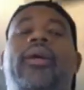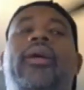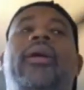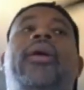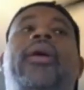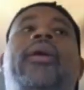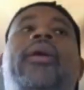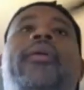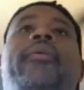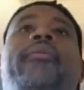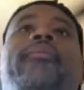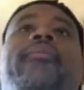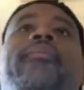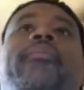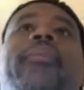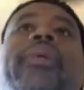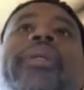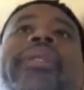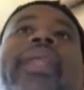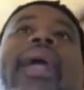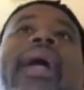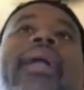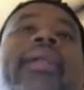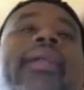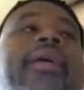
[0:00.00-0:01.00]

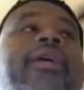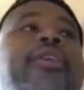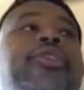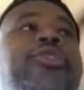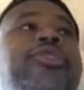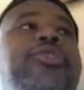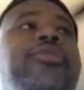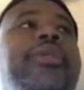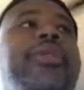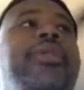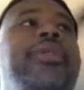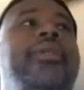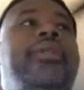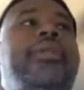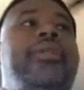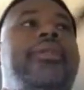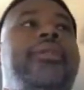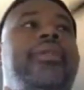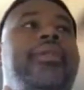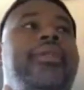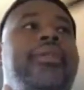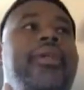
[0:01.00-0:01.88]
But that history,